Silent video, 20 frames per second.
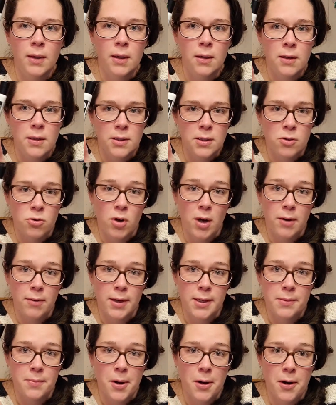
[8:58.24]
is a dry
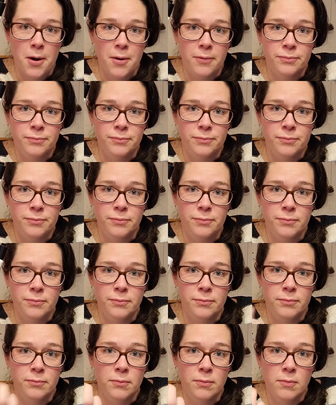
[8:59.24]
erase marker.
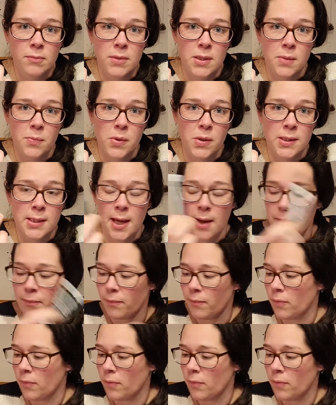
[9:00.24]
Simple as that.